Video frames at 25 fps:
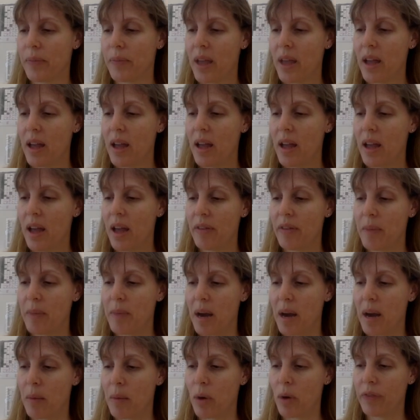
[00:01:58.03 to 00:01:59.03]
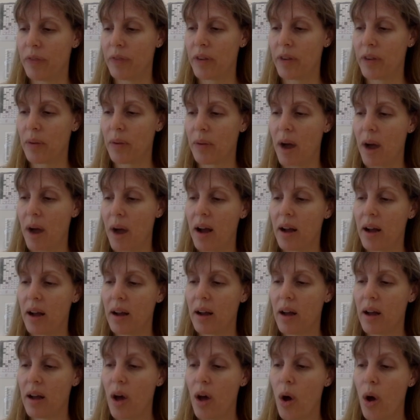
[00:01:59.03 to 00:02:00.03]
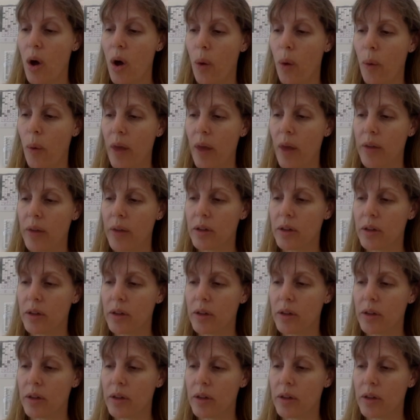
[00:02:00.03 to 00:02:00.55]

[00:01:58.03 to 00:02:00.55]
If a metamorphic rock weathers